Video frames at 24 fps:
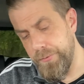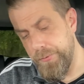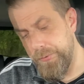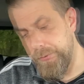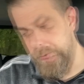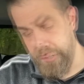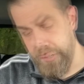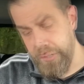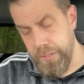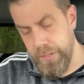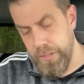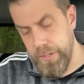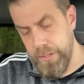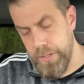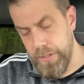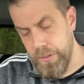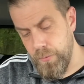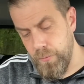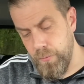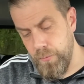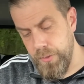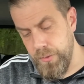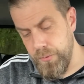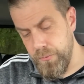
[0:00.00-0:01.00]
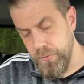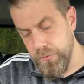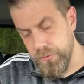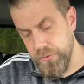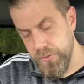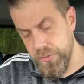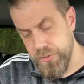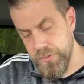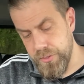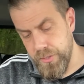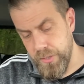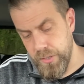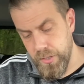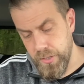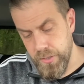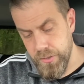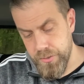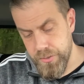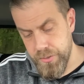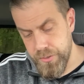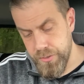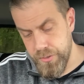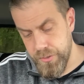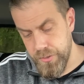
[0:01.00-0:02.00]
And we will start